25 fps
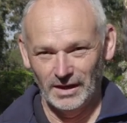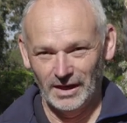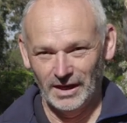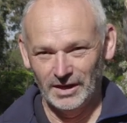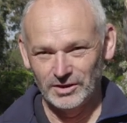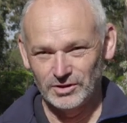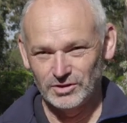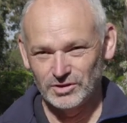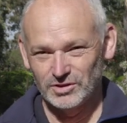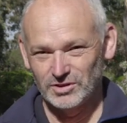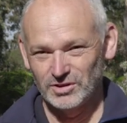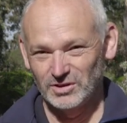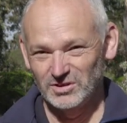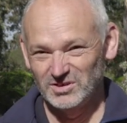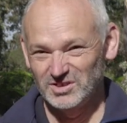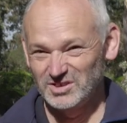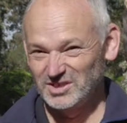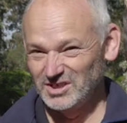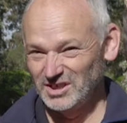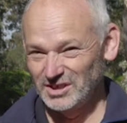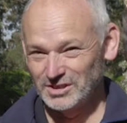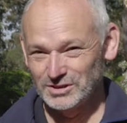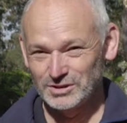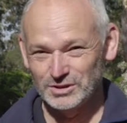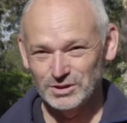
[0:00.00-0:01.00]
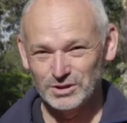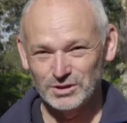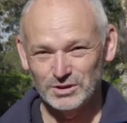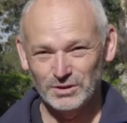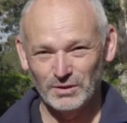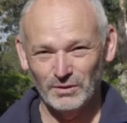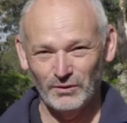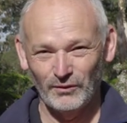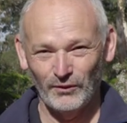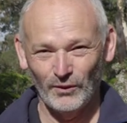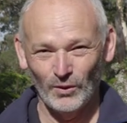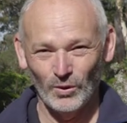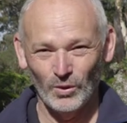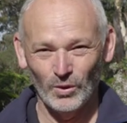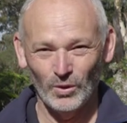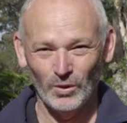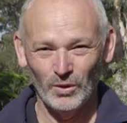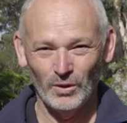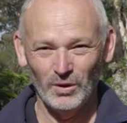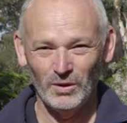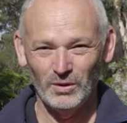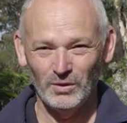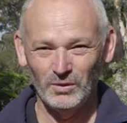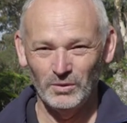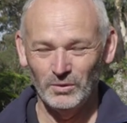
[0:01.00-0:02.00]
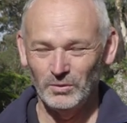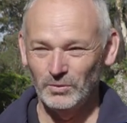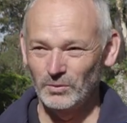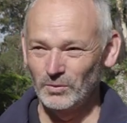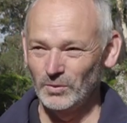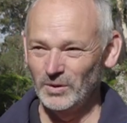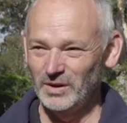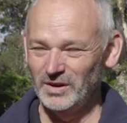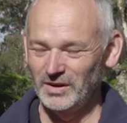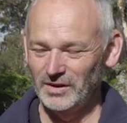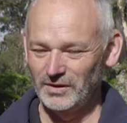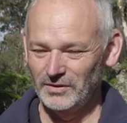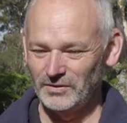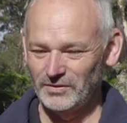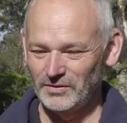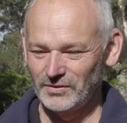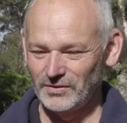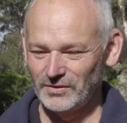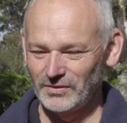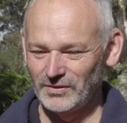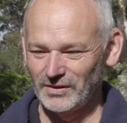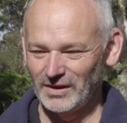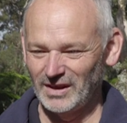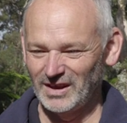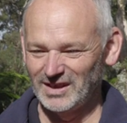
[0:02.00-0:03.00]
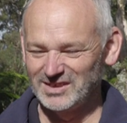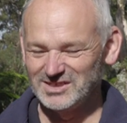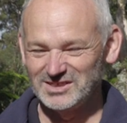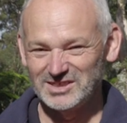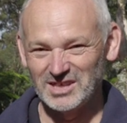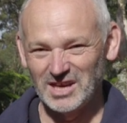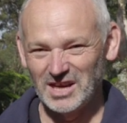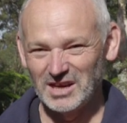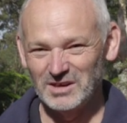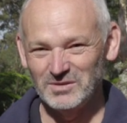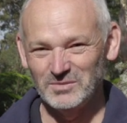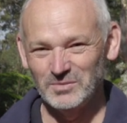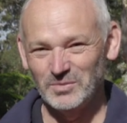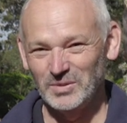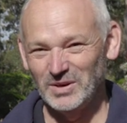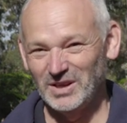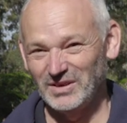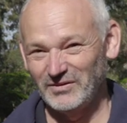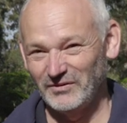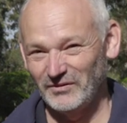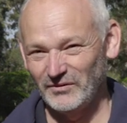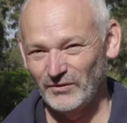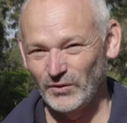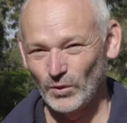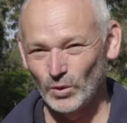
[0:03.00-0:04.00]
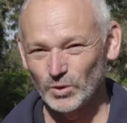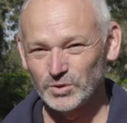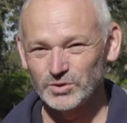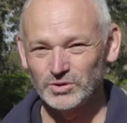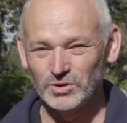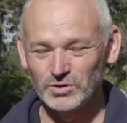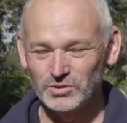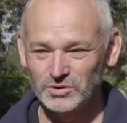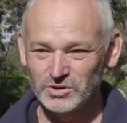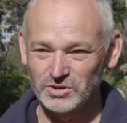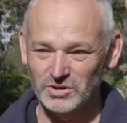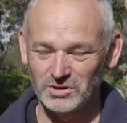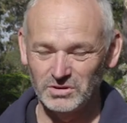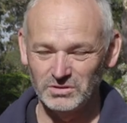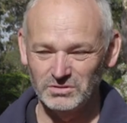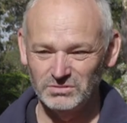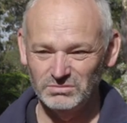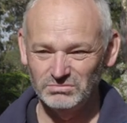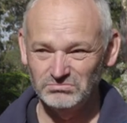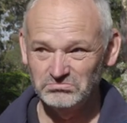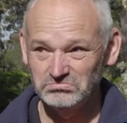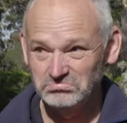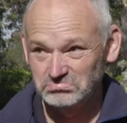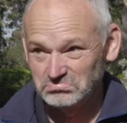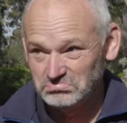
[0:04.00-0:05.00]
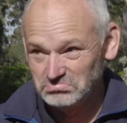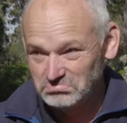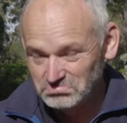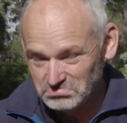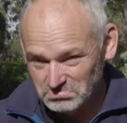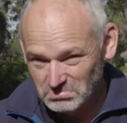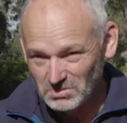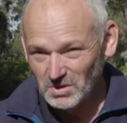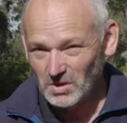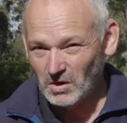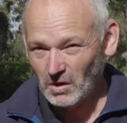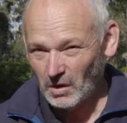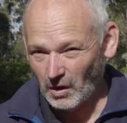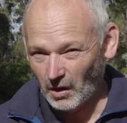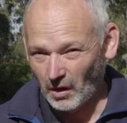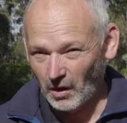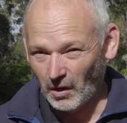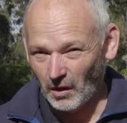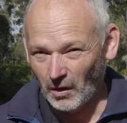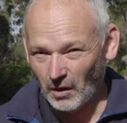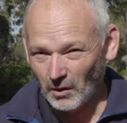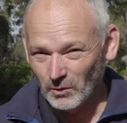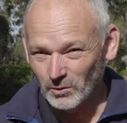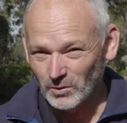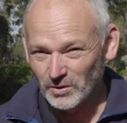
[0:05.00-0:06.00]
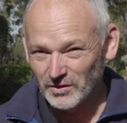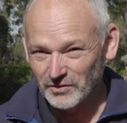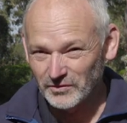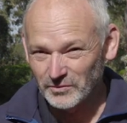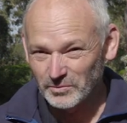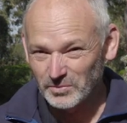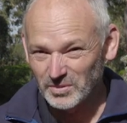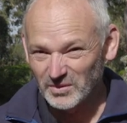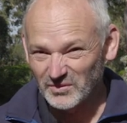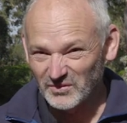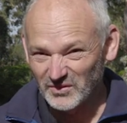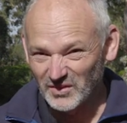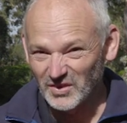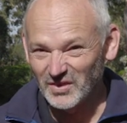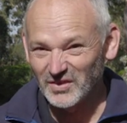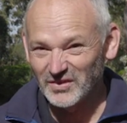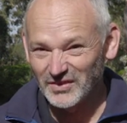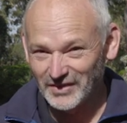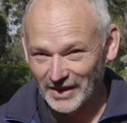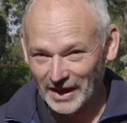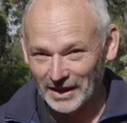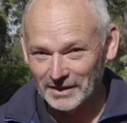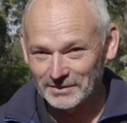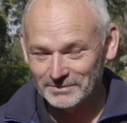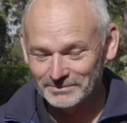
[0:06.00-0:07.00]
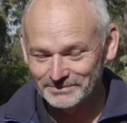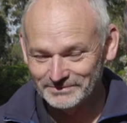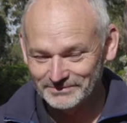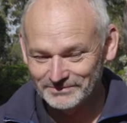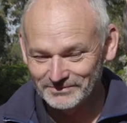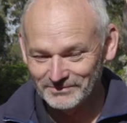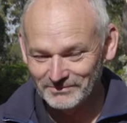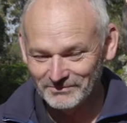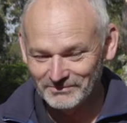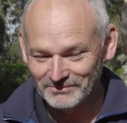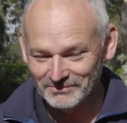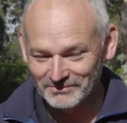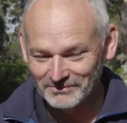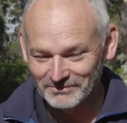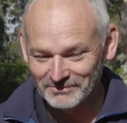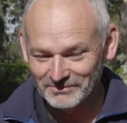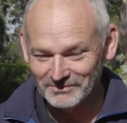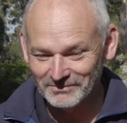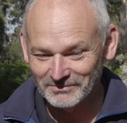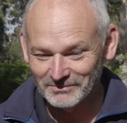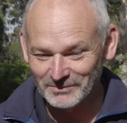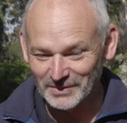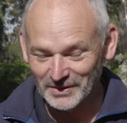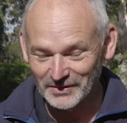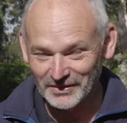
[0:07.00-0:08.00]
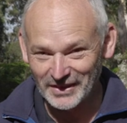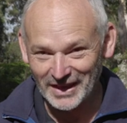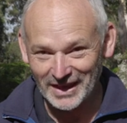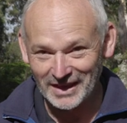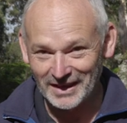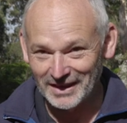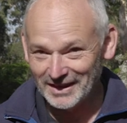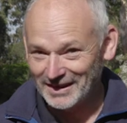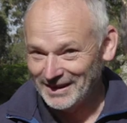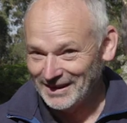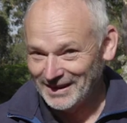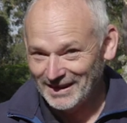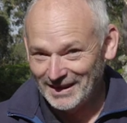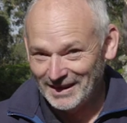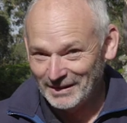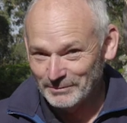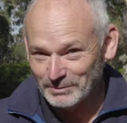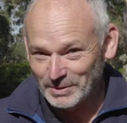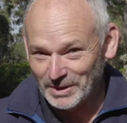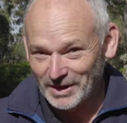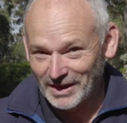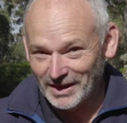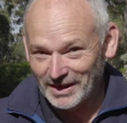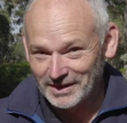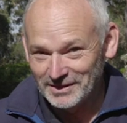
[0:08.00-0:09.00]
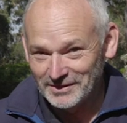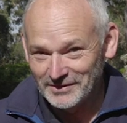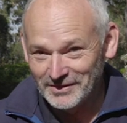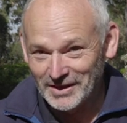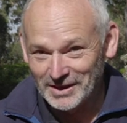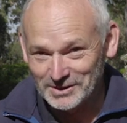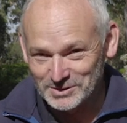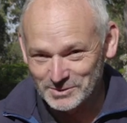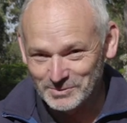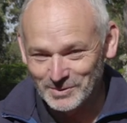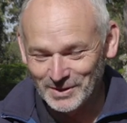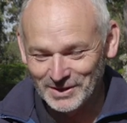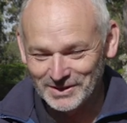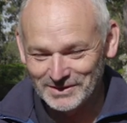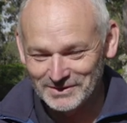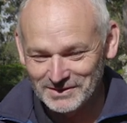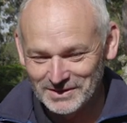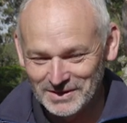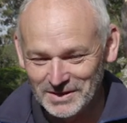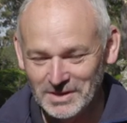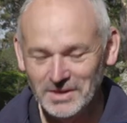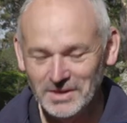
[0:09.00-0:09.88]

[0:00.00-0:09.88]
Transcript: H.264 with 10-bit 422, I would have preferred that. But hey, that's me.